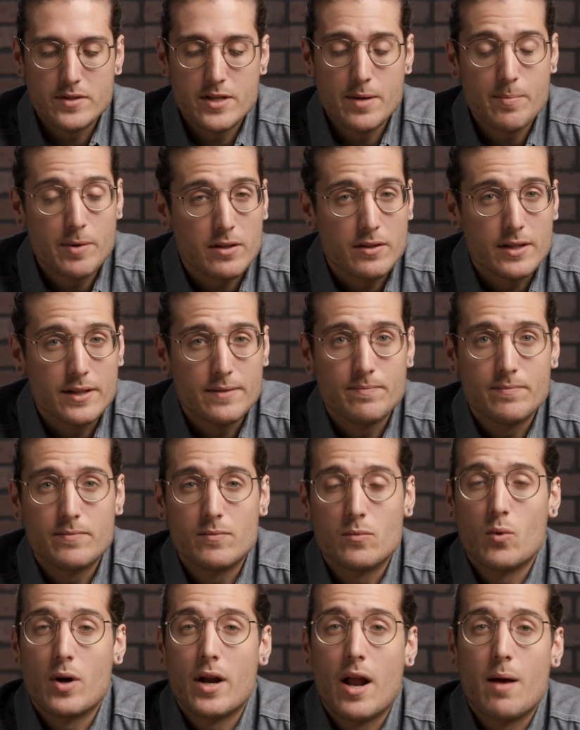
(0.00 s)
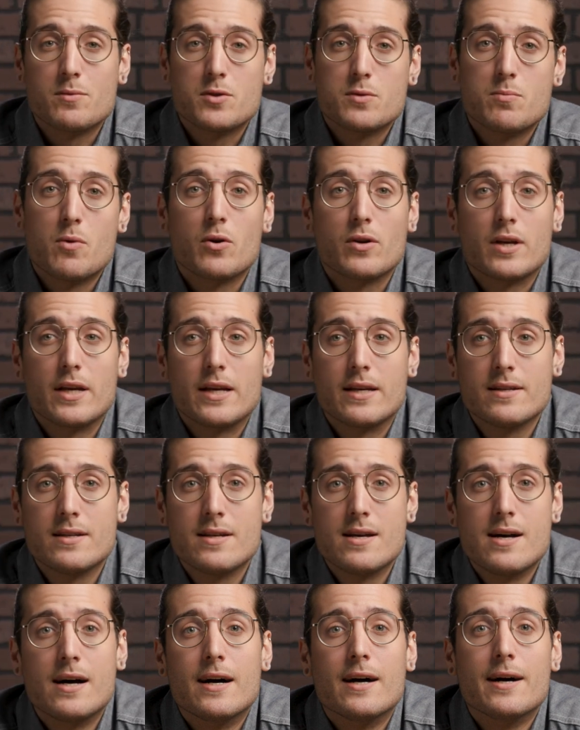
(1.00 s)
Typically, when I'm
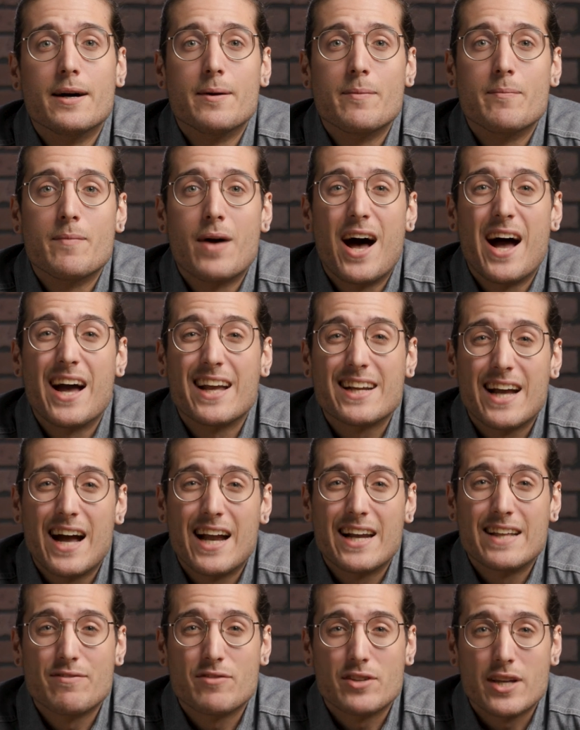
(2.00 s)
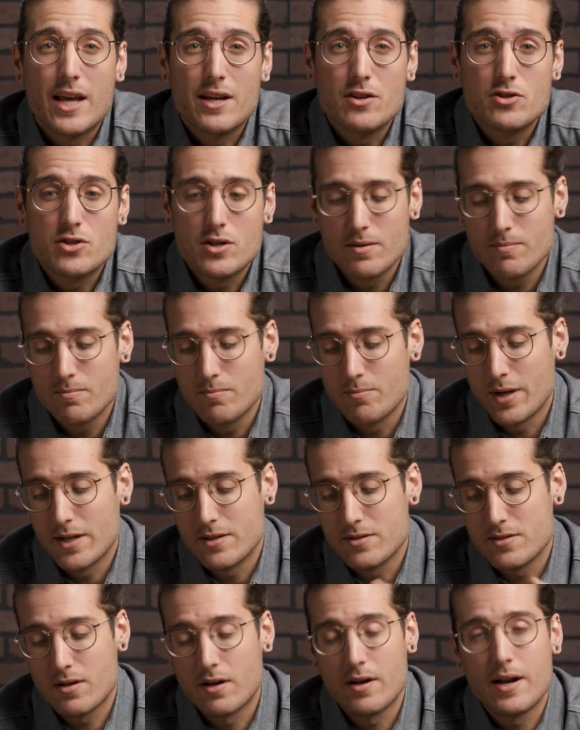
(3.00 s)
smoking, I kind of gauge it
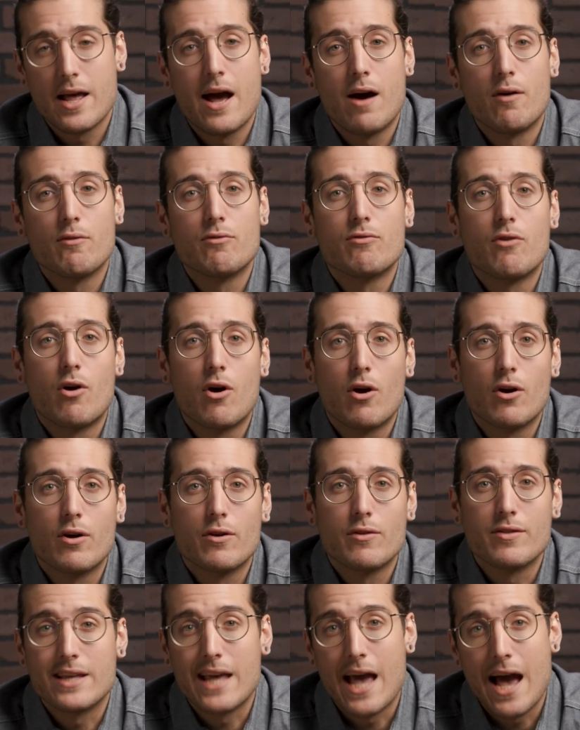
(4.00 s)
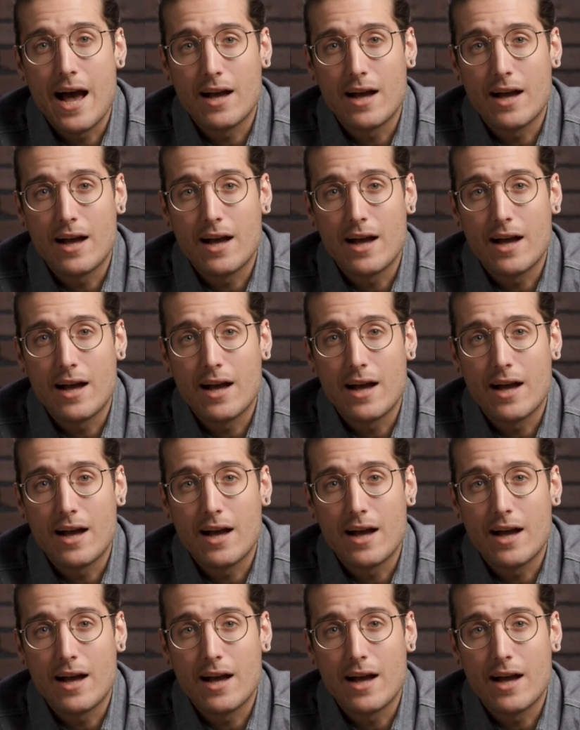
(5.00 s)
based on how far the